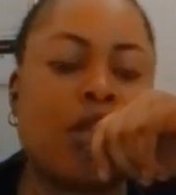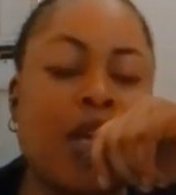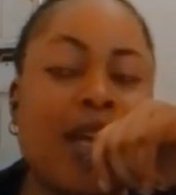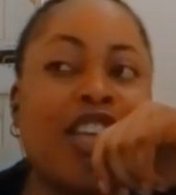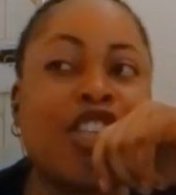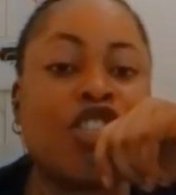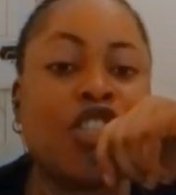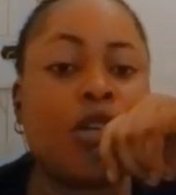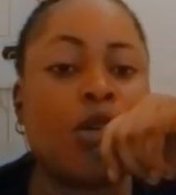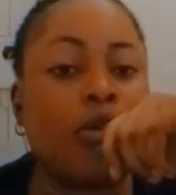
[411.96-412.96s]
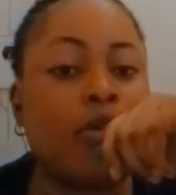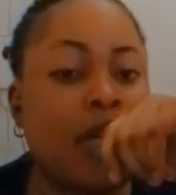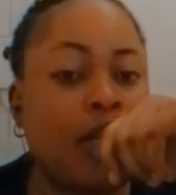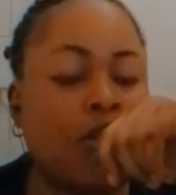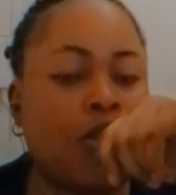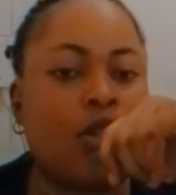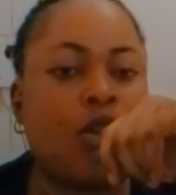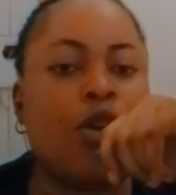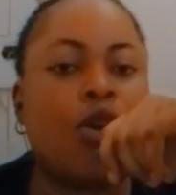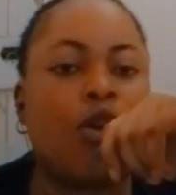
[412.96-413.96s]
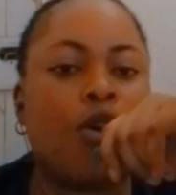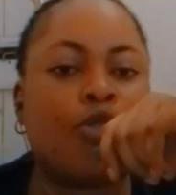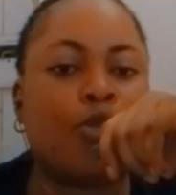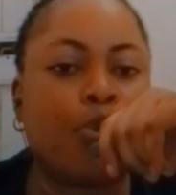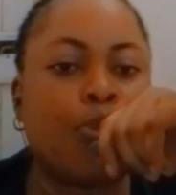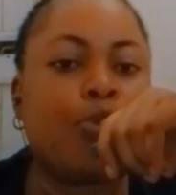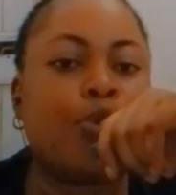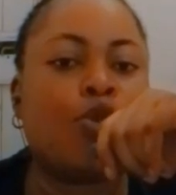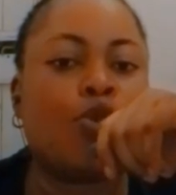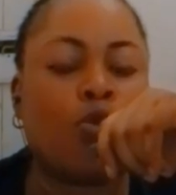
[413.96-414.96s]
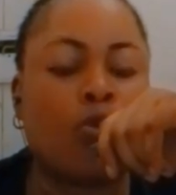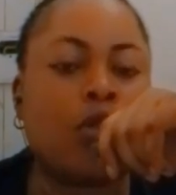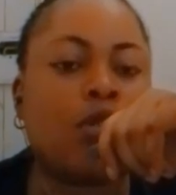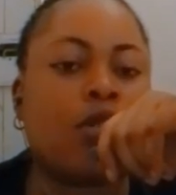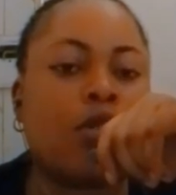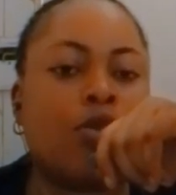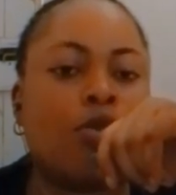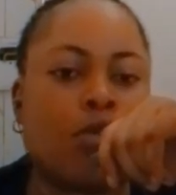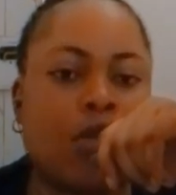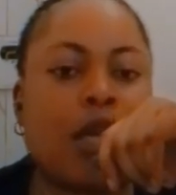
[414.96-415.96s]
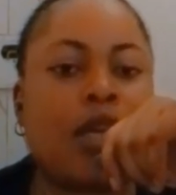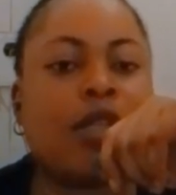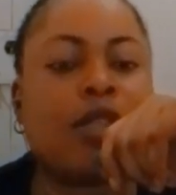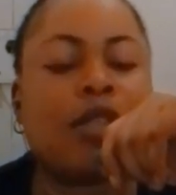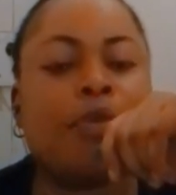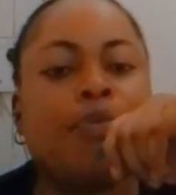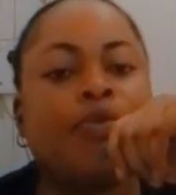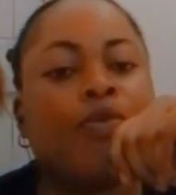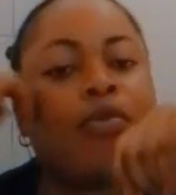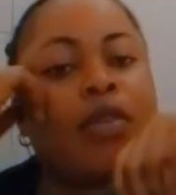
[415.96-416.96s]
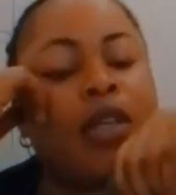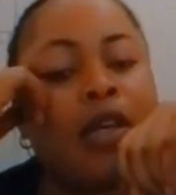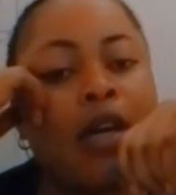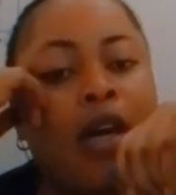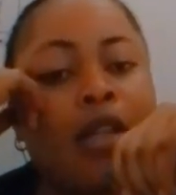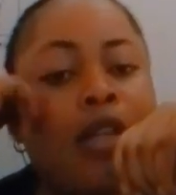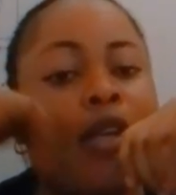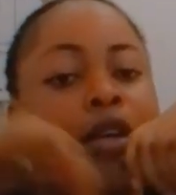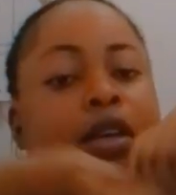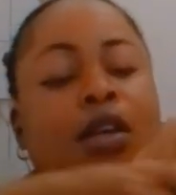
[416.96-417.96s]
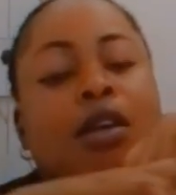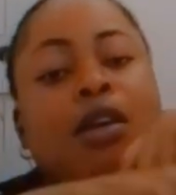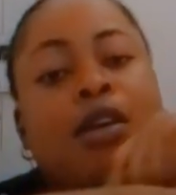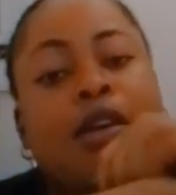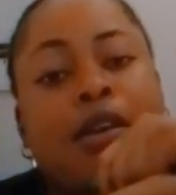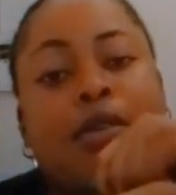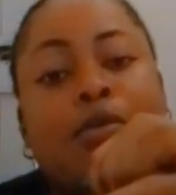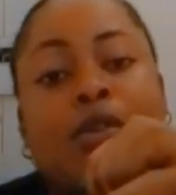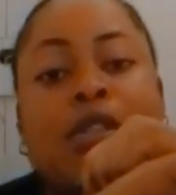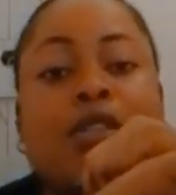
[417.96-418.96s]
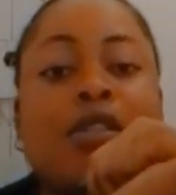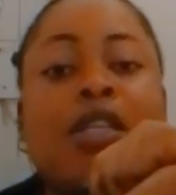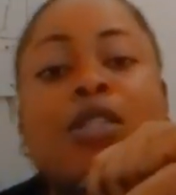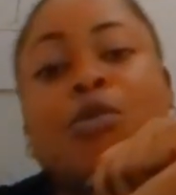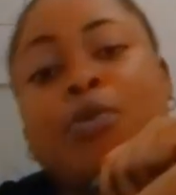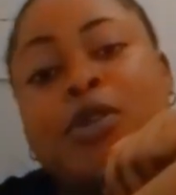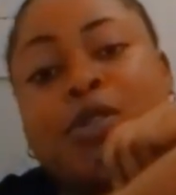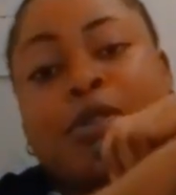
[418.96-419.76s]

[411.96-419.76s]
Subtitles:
age range of the people you want to target. I think with this little point of